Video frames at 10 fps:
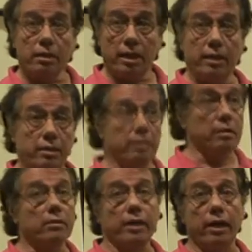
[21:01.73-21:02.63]
like, you
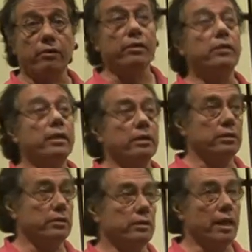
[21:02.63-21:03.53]
know, Aaron
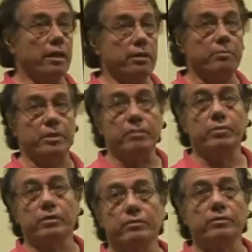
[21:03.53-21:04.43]
and a lot of the
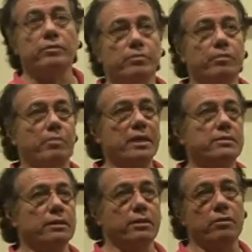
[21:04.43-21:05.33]
people, basically